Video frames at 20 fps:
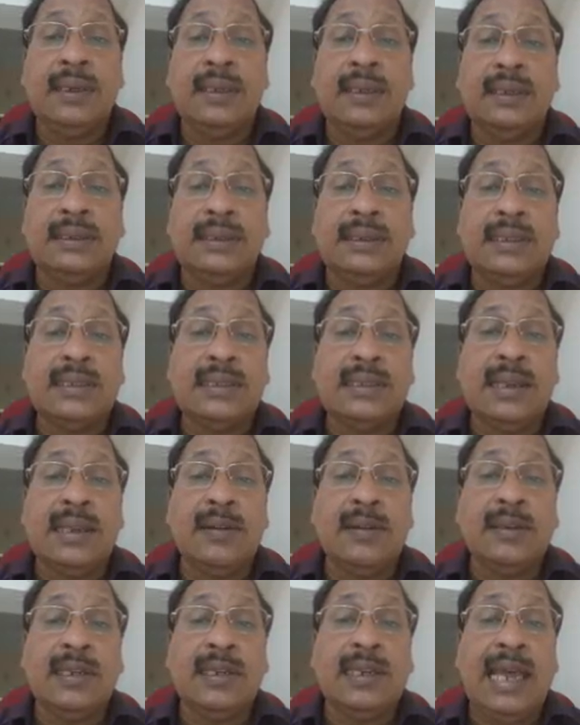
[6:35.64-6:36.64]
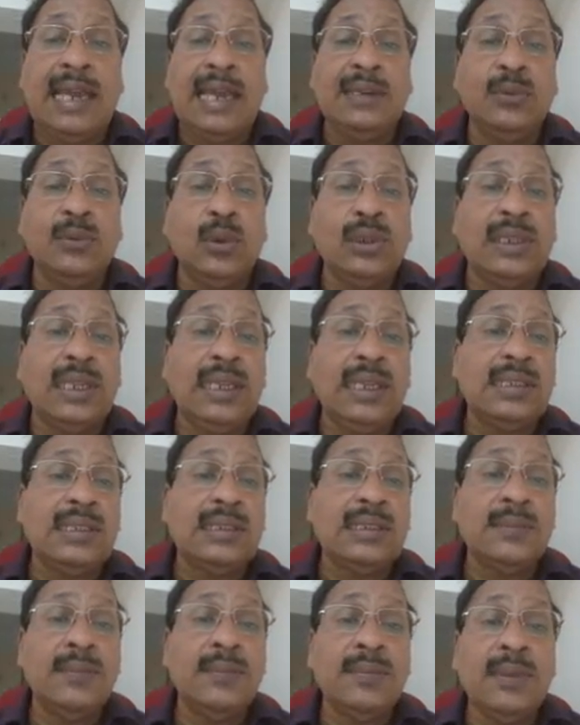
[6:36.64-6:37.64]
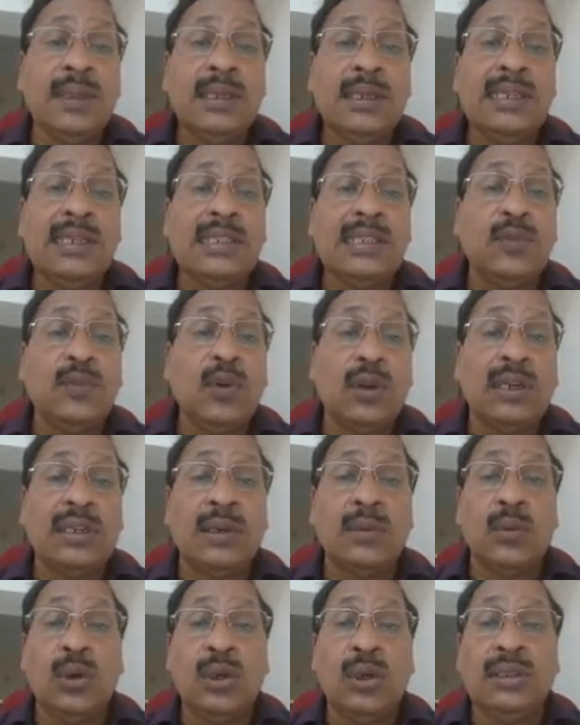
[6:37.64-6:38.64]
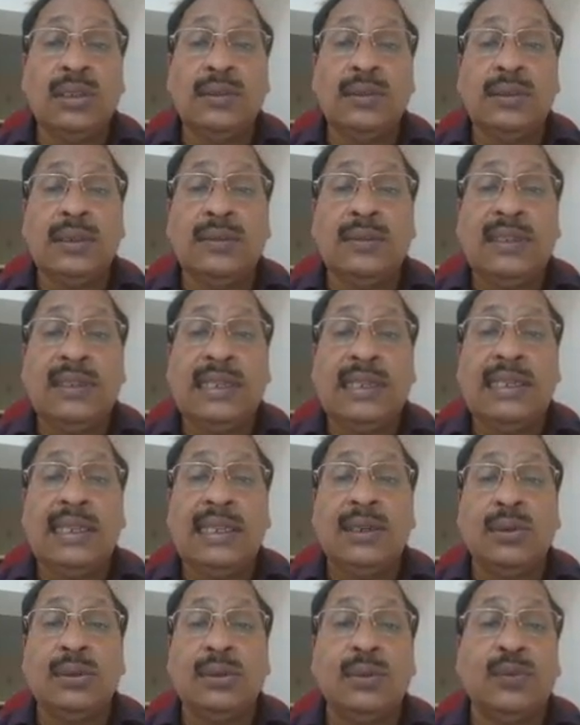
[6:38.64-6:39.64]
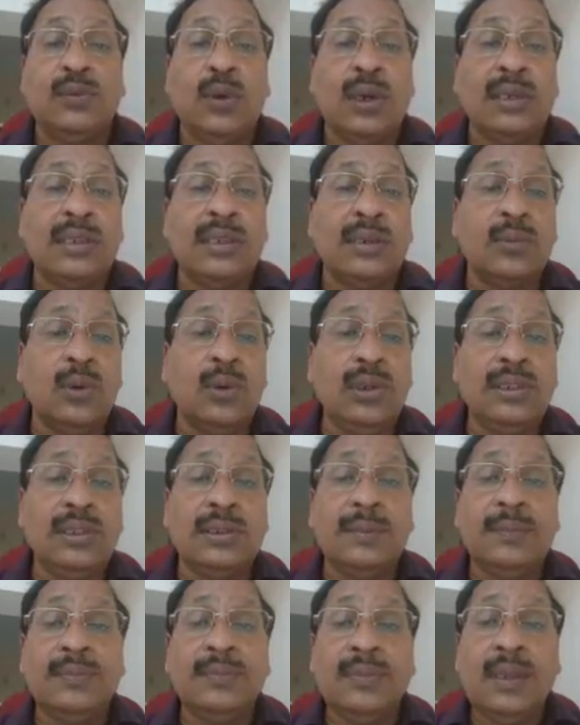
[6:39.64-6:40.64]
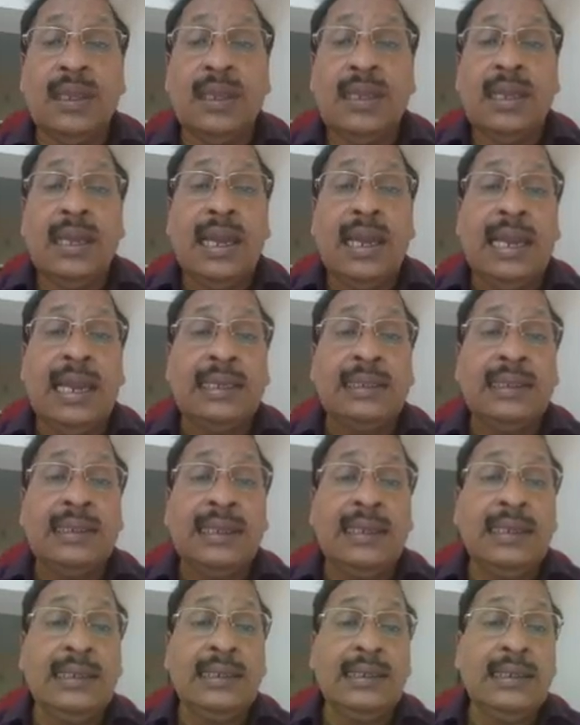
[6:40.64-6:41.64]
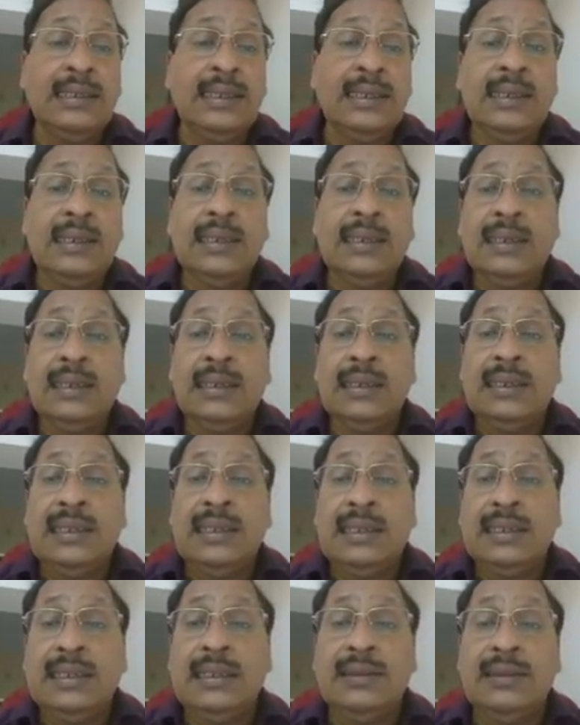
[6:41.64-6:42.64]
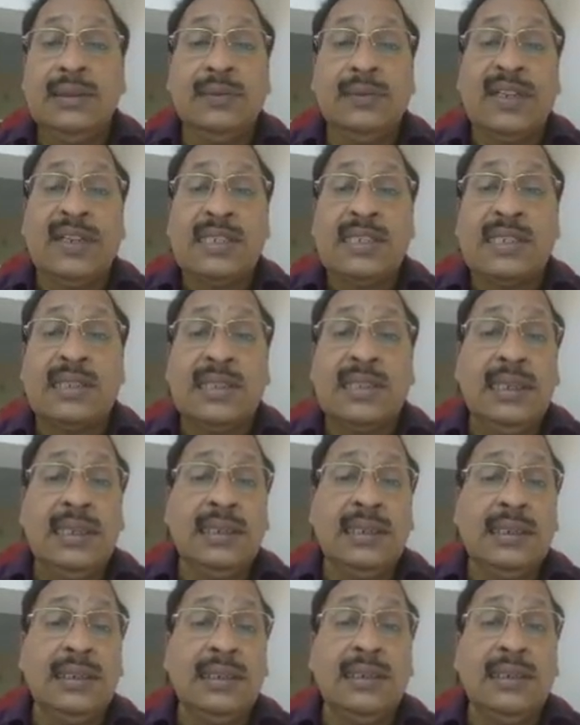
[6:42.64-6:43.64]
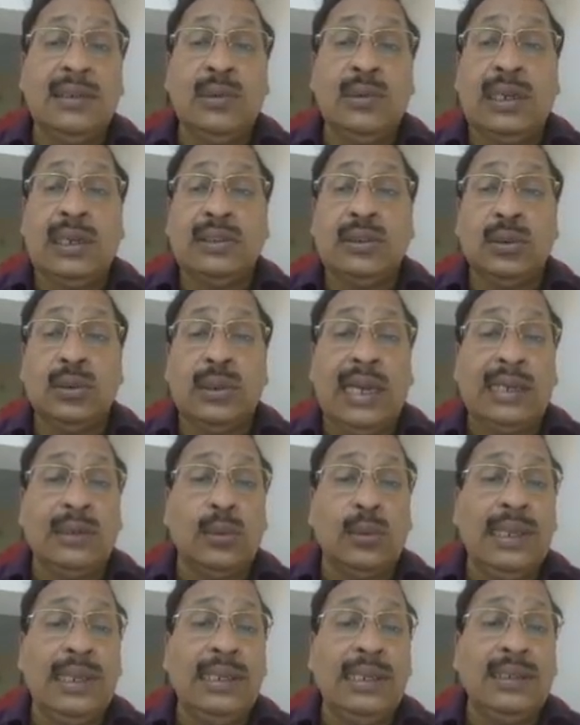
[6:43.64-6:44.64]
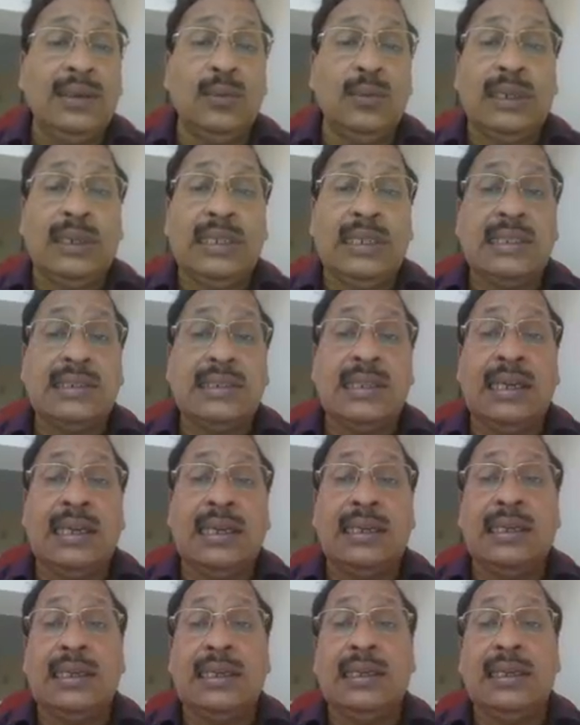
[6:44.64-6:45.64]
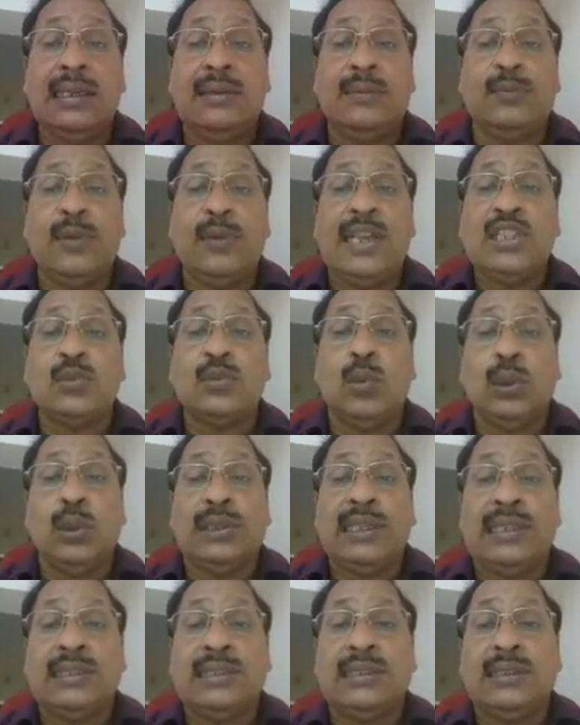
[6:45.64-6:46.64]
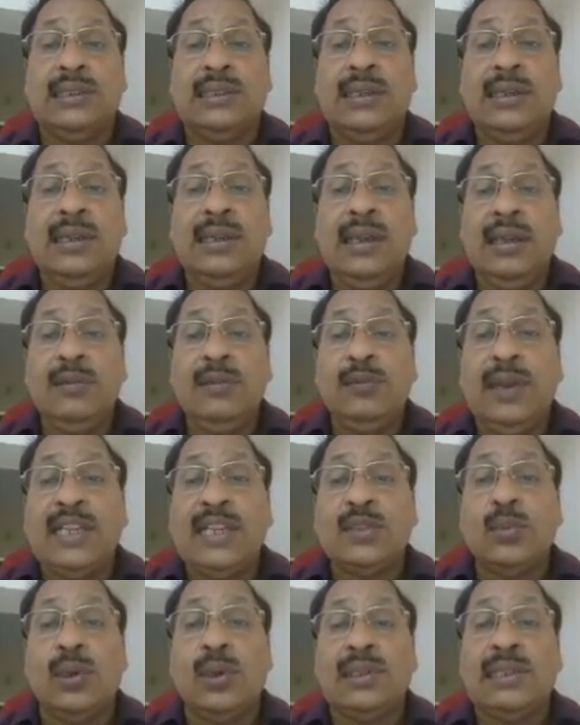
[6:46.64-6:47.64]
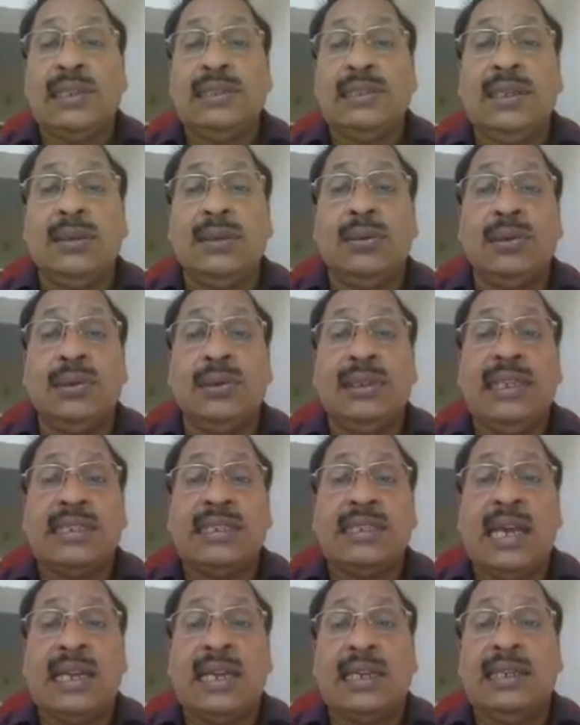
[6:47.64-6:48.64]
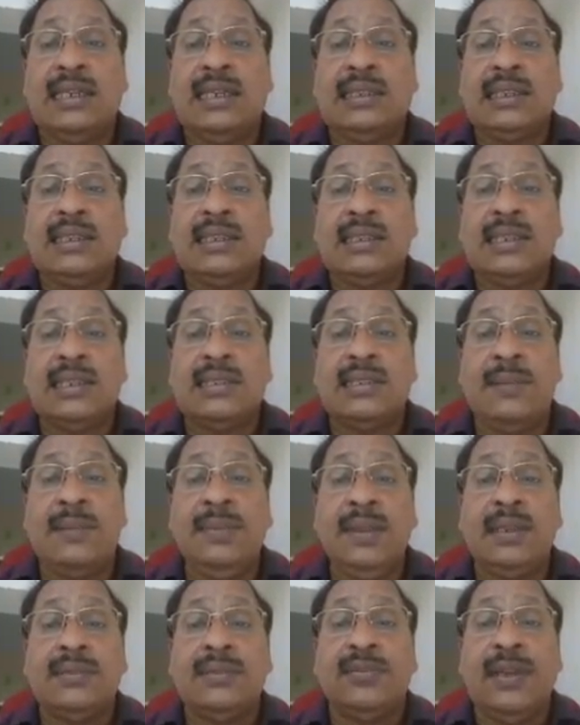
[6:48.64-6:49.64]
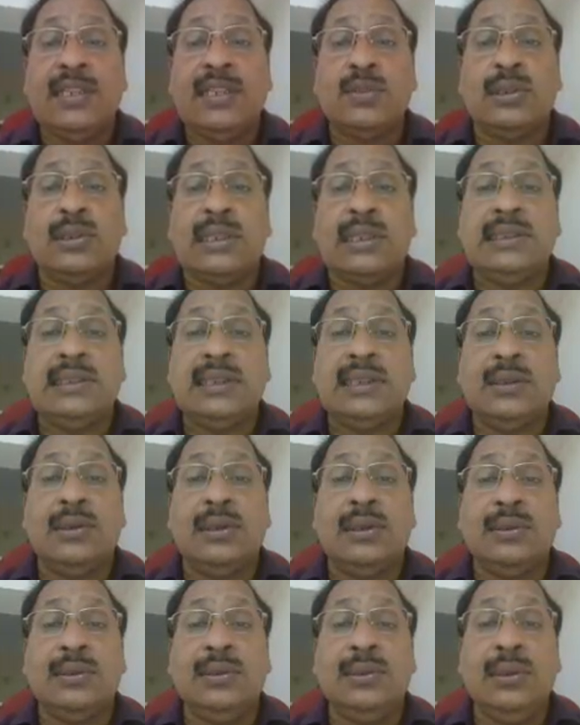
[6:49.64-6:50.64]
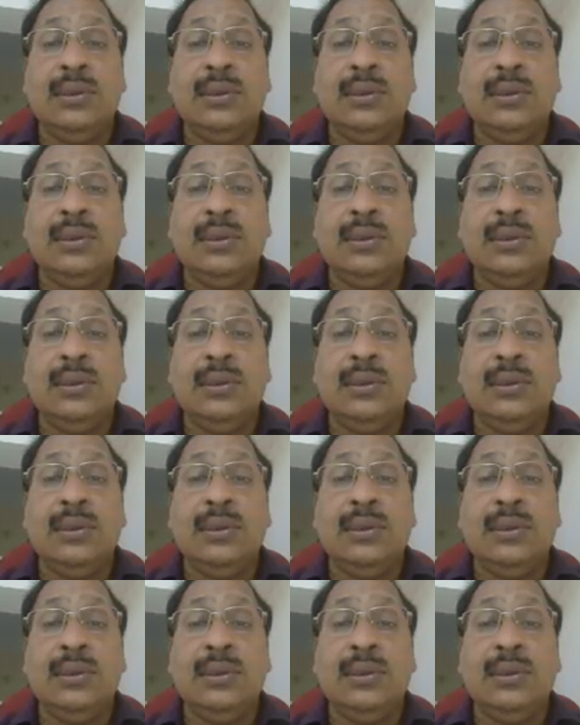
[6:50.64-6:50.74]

this is a line voltage is 400 volt, VL equal to 400 volt, and then first thing you have to calculate what is the phase voltage. Phase voltage equal to, in a star connected system, phase voltage equal to